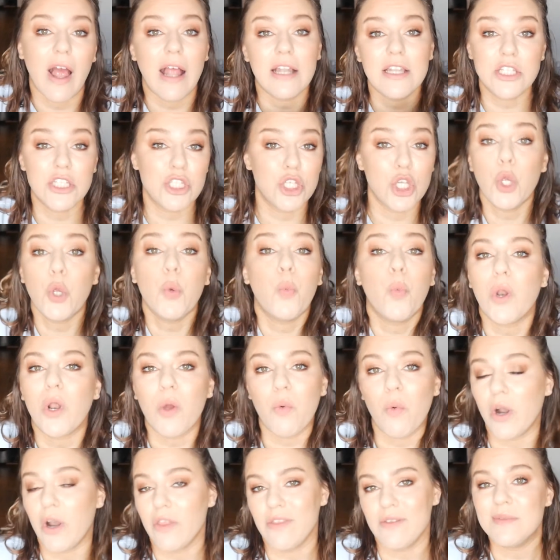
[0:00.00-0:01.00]
and do what
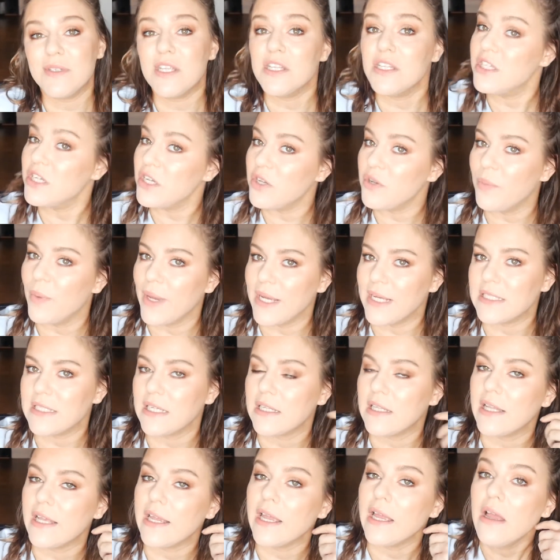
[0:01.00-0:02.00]
I wanted them to do,
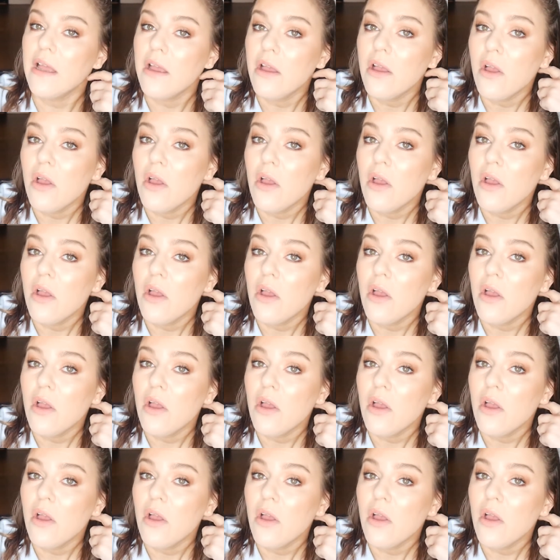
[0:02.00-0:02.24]
basically.